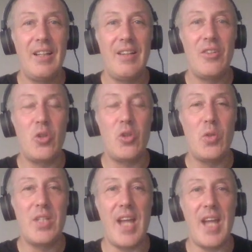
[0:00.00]

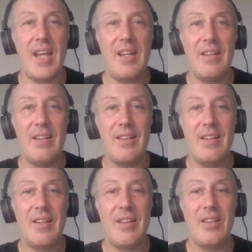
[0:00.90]
tuesday
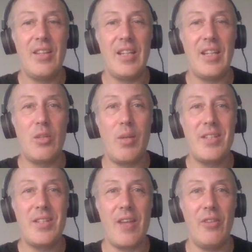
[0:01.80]
the
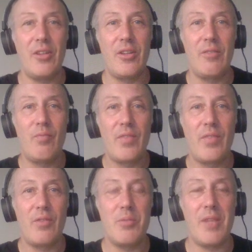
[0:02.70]
27th from
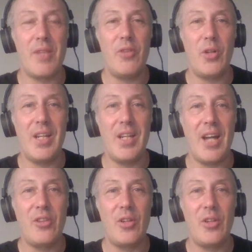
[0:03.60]
7.30 to
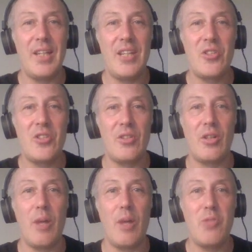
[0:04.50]
9.30 eastern come
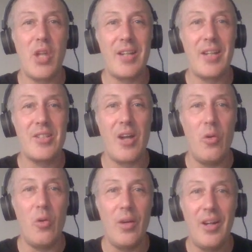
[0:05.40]
check us out
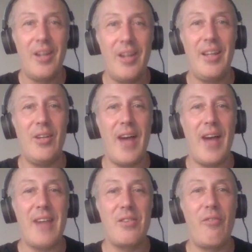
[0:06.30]

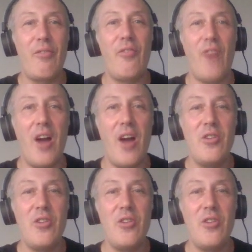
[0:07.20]
interactive fun you'll